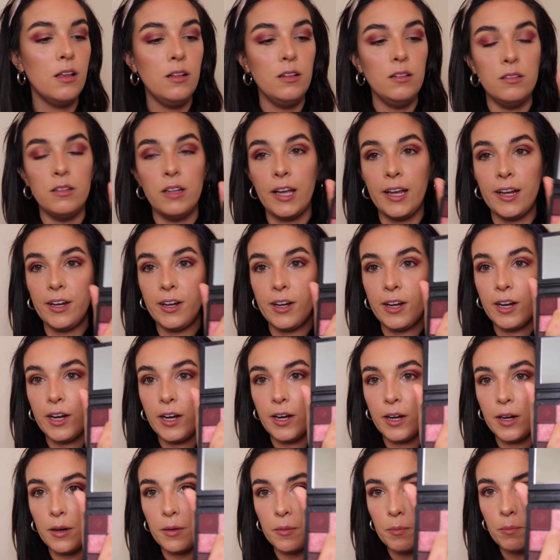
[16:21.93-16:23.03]

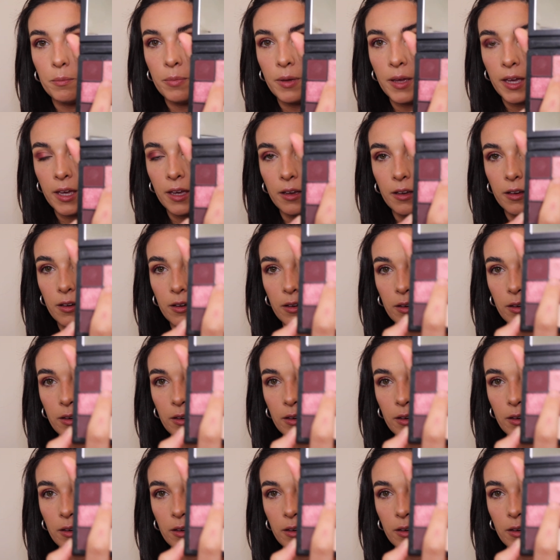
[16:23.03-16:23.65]
lighter pink